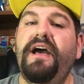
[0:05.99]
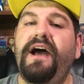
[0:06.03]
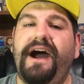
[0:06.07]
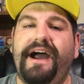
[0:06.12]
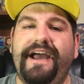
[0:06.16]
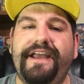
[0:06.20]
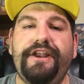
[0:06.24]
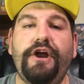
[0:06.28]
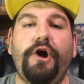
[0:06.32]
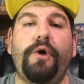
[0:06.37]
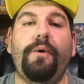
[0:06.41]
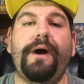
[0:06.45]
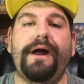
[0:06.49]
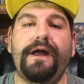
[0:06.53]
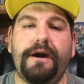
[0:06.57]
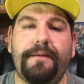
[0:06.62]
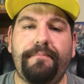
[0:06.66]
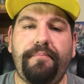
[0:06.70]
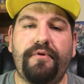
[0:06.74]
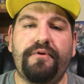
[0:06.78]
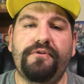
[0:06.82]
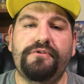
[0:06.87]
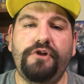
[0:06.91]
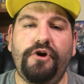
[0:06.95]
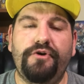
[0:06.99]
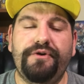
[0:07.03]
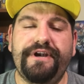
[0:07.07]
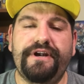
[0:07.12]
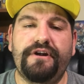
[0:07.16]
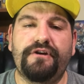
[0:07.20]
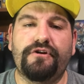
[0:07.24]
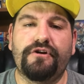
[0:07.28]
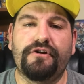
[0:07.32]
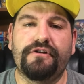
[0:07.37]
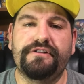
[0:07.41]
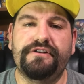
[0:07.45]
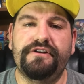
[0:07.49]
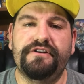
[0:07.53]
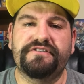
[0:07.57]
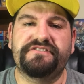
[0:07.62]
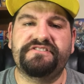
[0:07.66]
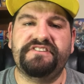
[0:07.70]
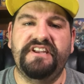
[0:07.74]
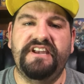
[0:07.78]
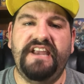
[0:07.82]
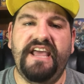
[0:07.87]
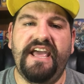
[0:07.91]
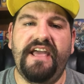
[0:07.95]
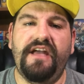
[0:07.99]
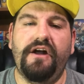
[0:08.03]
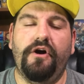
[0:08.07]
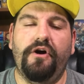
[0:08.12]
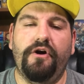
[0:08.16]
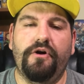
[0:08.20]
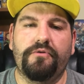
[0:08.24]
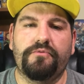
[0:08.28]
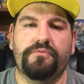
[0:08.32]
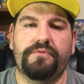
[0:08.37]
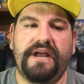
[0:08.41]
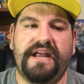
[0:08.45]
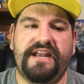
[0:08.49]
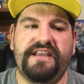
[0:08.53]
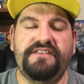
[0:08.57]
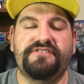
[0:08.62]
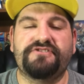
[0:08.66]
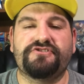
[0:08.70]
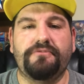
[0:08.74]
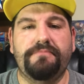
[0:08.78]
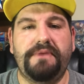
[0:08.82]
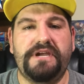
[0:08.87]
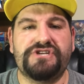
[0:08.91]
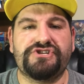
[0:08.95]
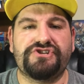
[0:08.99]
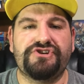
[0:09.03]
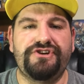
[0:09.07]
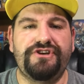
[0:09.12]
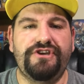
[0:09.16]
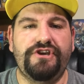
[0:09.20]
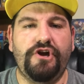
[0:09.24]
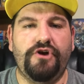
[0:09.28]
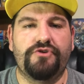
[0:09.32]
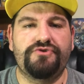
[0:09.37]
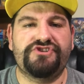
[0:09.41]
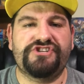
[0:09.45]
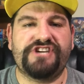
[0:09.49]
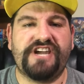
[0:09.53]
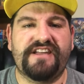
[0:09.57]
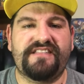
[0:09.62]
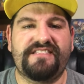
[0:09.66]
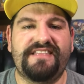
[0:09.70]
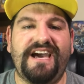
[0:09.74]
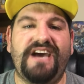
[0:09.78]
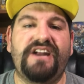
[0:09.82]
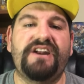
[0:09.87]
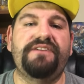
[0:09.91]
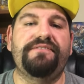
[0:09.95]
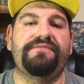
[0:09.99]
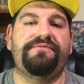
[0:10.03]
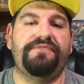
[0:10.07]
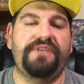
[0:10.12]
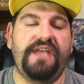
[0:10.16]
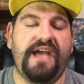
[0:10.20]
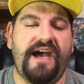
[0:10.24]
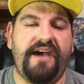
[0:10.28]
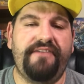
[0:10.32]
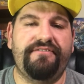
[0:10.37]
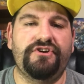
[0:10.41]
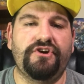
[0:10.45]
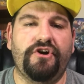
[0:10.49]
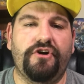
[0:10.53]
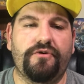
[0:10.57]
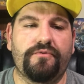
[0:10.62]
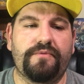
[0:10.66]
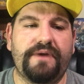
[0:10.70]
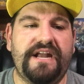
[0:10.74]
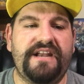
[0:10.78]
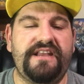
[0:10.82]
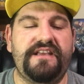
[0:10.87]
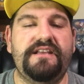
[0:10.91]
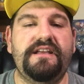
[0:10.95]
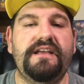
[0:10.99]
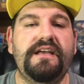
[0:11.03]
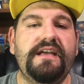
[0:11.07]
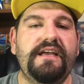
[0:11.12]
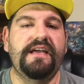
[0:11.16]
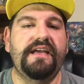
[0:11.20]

I know I uploaded earlier today already, so make sure you go check that if you haven't already.